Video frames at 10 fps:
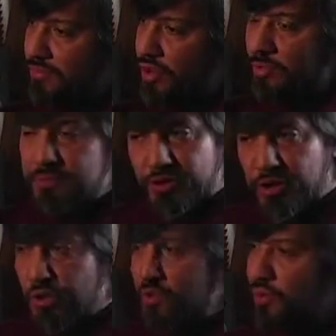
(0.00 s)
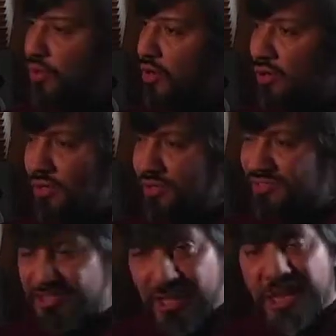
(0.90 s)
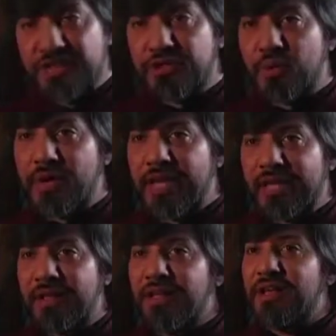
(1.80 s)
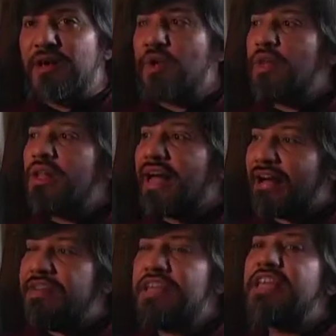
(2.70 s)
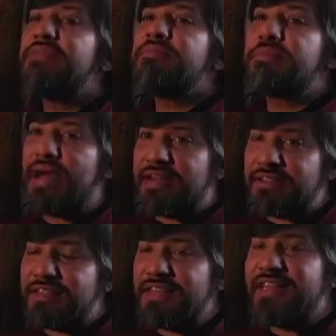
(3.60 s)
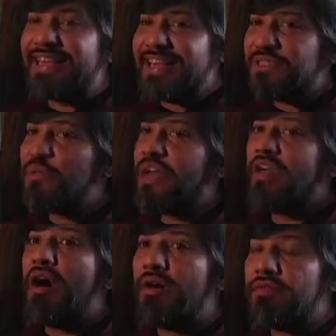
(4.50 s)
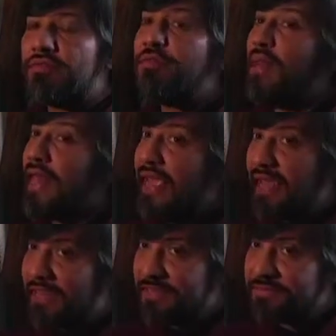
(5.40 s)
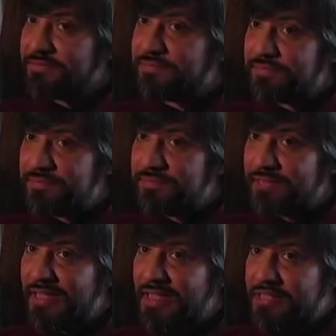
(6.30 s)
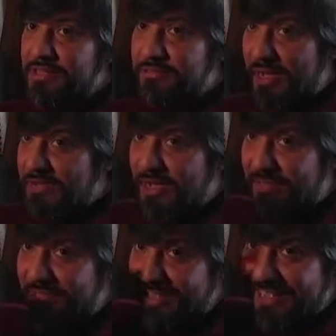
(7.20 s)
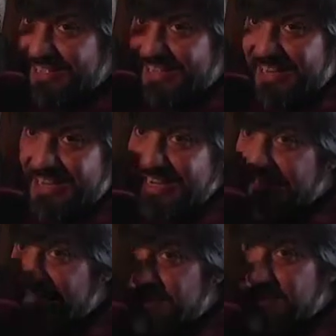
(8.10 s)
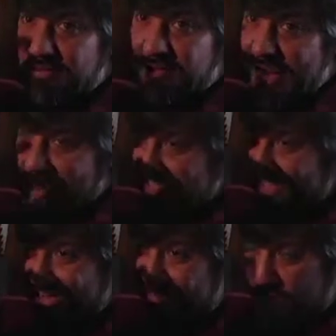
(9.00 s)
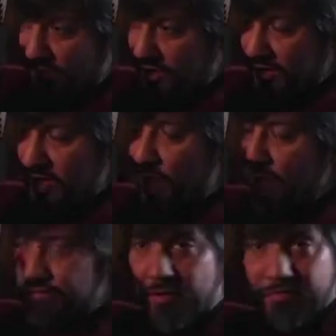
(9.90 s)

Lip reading: obscure or strange way will have an impact in his way of playing. So sometimes you have little lines that are going from